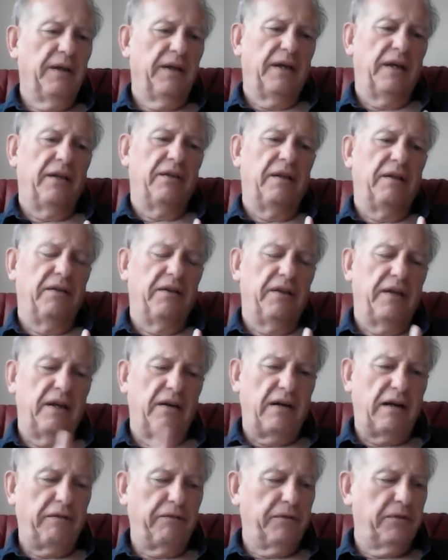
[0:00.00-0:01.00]
And then
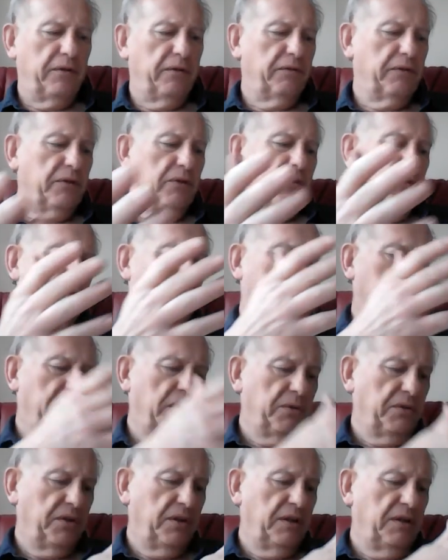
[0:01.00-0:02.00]
thereafter, of course,
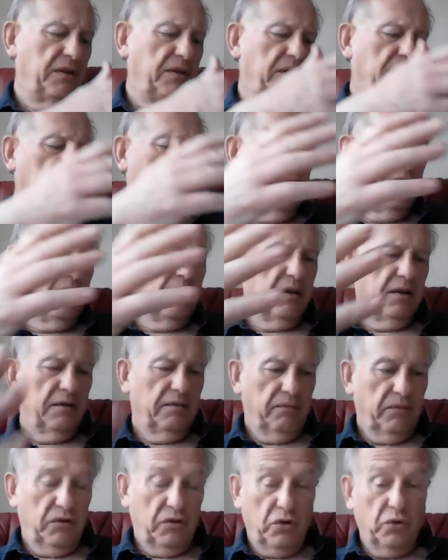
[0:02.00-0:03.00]
Moses
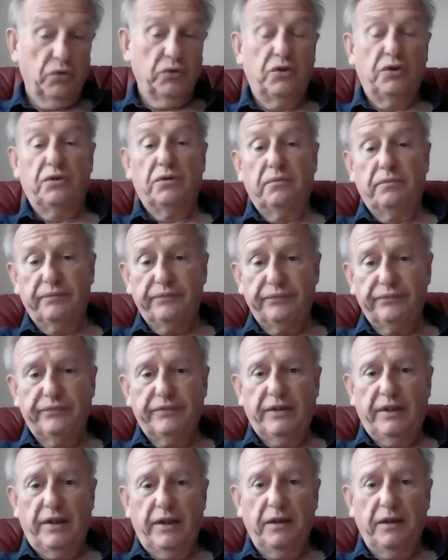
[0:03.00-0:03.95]
does, you